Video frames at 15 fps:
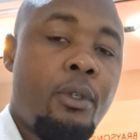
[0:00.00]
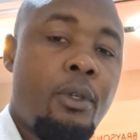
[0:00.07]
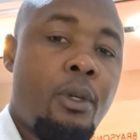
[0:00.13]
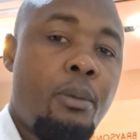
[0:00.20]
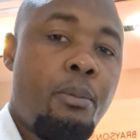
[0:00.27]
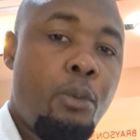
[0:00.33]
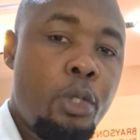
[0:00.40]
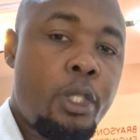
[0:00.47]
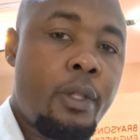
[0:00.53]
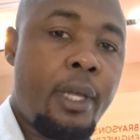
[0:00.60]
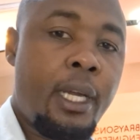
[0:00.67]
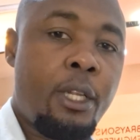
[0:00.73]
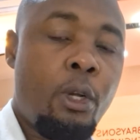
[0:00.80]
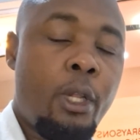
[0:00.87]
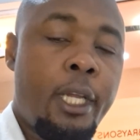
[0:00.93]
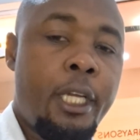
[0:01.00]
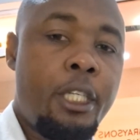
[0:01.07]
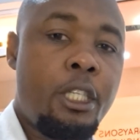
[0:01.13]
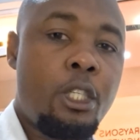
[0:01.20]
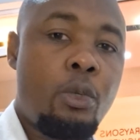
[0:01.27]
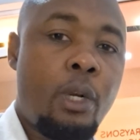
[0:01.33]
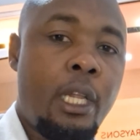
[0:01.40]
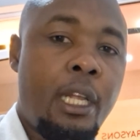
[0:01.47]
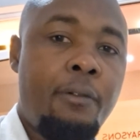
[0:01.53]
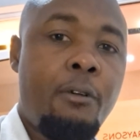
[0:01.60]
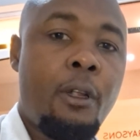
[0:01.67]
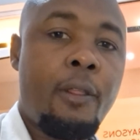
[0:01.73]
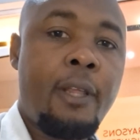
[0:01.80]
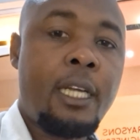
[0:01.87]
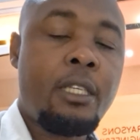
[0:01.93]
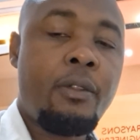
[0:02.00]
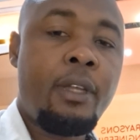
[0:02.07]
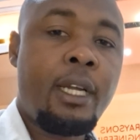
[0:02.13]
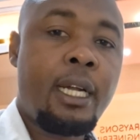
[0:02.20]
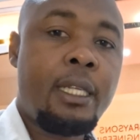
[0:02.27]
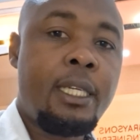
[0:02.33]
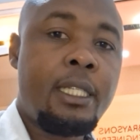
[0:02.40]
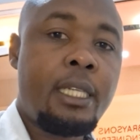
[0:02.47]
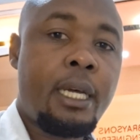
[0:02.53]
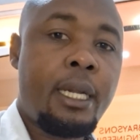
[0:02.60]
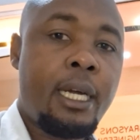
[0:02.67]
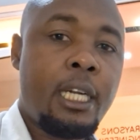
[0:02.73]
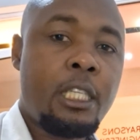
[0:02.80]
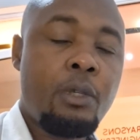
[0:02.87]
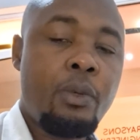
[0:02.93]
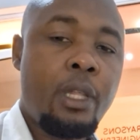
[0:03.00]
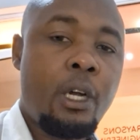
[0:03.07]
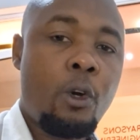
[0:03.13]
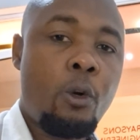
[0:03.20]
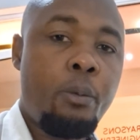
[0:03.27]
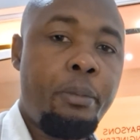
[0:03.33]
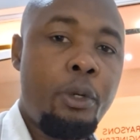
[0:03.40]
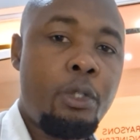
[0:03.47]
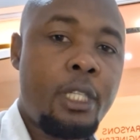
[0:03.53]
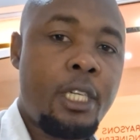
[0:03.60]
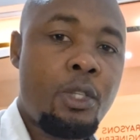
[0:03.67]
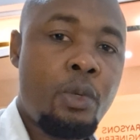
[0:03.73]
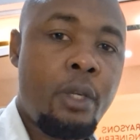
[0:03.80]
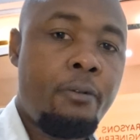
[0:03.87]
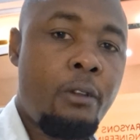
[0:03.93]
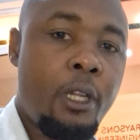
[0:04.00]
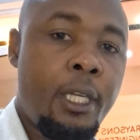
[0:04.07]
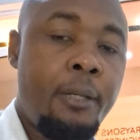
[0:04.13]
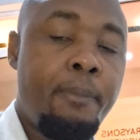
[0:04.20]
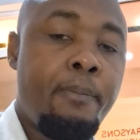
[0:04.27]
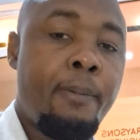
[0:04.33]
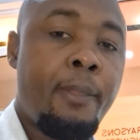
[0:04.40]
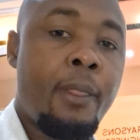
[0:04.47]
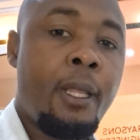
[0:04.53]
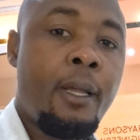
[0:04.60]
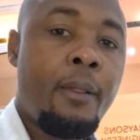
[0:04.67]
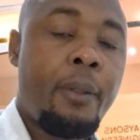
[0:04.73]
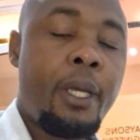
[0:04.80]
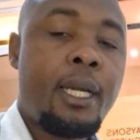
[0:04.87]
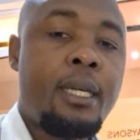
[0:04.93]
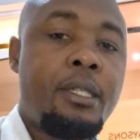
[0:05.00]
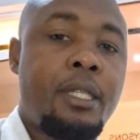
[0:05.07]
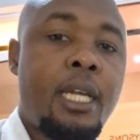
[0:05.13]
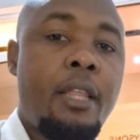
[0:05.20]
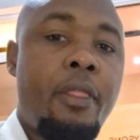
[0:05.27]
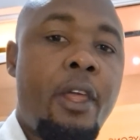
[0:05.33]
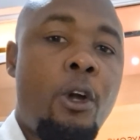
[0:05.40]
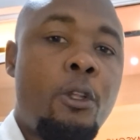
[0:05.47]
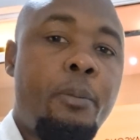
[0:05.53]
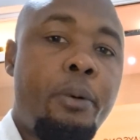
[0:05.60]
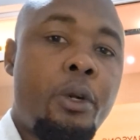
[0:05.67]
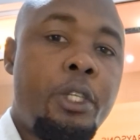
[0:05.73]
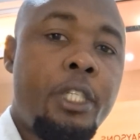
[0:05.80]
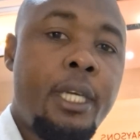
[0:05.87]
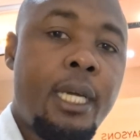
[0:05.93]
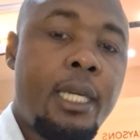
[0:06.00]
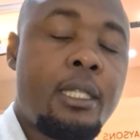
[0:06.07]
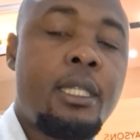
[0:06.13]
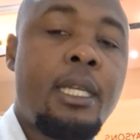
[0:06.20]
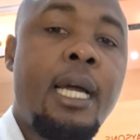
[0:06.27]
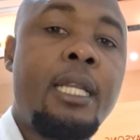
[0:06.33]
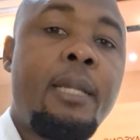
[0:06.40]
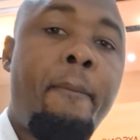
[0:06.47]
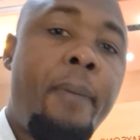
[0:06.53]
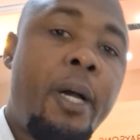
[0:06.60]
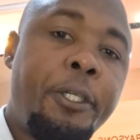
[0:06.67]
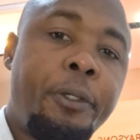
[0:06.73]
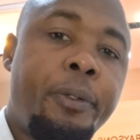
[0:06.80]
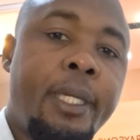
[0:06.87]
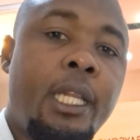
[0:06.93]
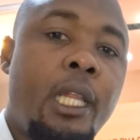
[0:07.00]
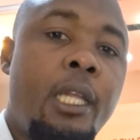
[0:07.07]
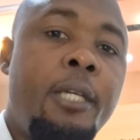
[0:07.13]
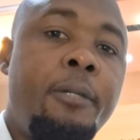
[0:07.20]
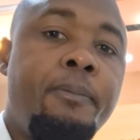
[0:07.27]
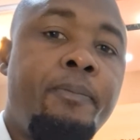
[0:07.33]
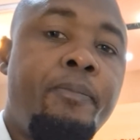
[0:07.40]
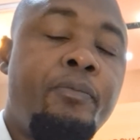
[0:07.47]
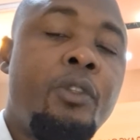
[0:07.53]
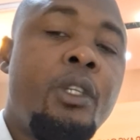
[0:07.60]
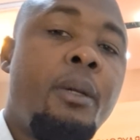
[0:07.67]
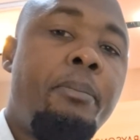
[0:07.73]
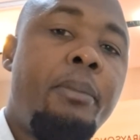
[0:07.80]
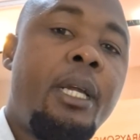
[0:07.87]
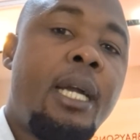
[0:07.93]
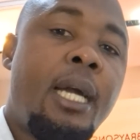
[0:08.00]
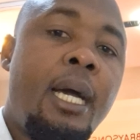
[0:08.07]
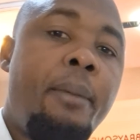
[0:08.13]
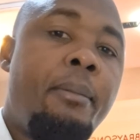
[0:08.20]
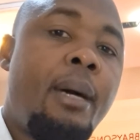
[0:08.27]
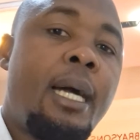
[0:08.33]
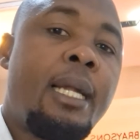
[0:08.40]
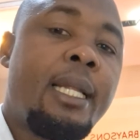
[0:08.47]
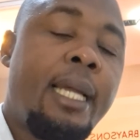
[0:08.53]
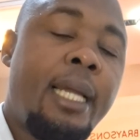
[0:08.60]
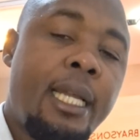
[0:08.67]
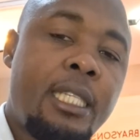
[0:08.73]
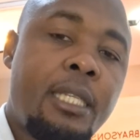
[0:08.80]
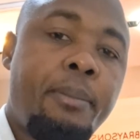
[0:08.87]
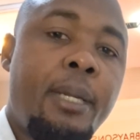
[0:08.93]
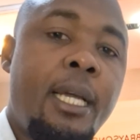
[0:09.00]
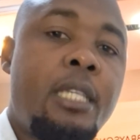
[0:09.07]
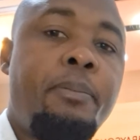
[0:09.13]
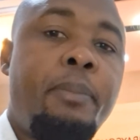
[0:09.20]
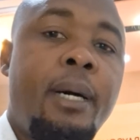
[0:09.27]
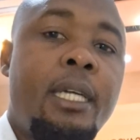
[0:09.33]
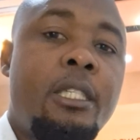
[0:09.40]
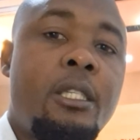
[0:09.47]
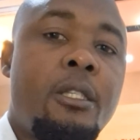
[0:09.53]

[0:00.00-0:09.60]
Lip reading: boost their knowledge to a level that they can interact with a computer swiftly, they can start their own projects, and passionately become an expert